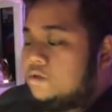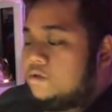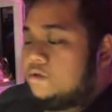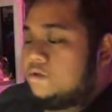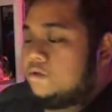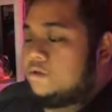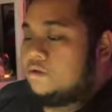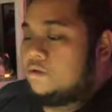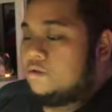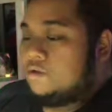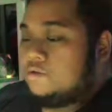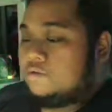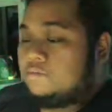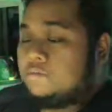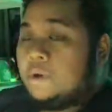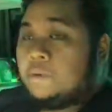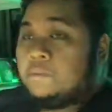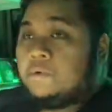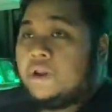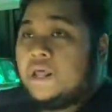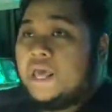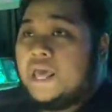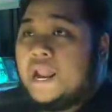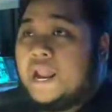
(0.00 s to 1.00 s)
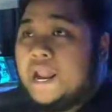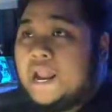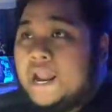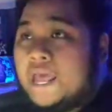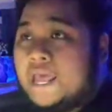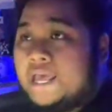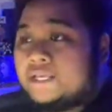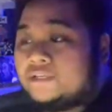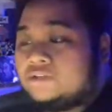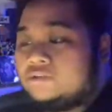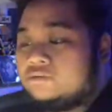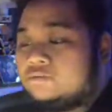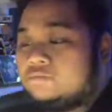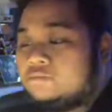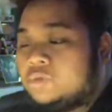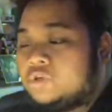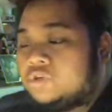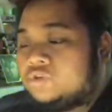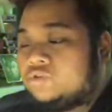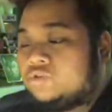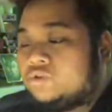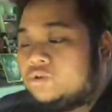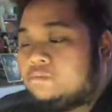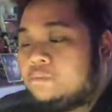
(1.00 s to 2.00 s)
But remember that last
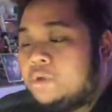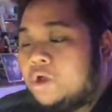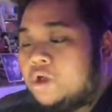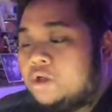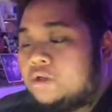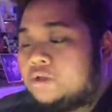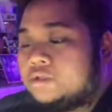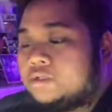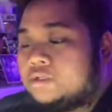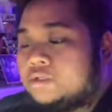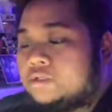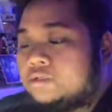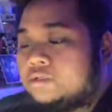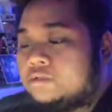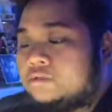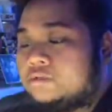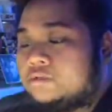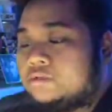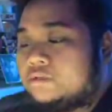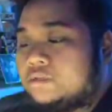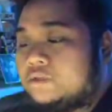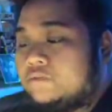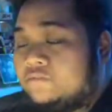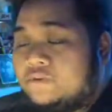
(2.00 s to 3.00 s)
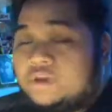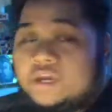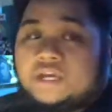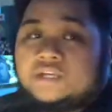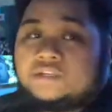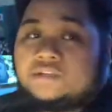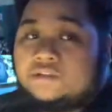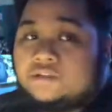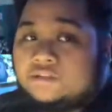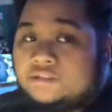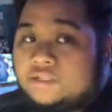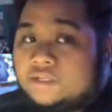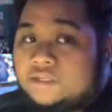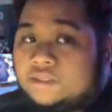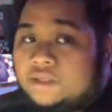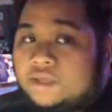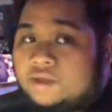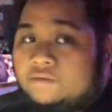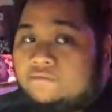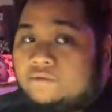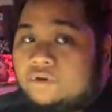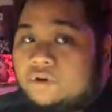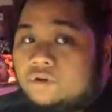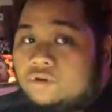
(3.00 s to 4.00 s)
mystery box. If you guys didn't see that
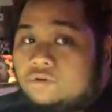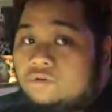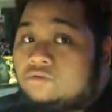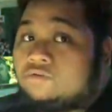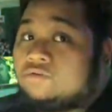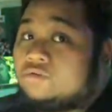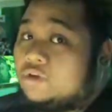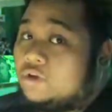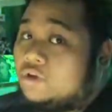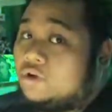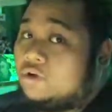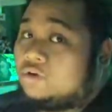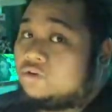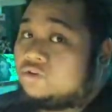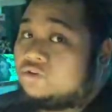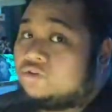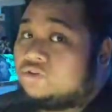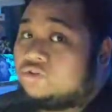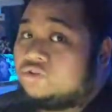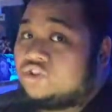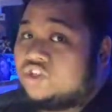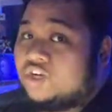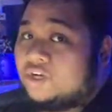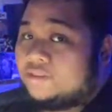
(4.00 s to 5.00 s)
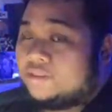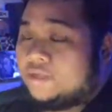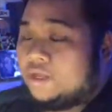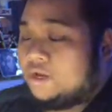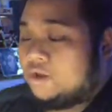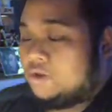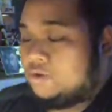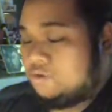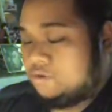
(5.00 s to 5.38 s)
video, y'all should go check that out.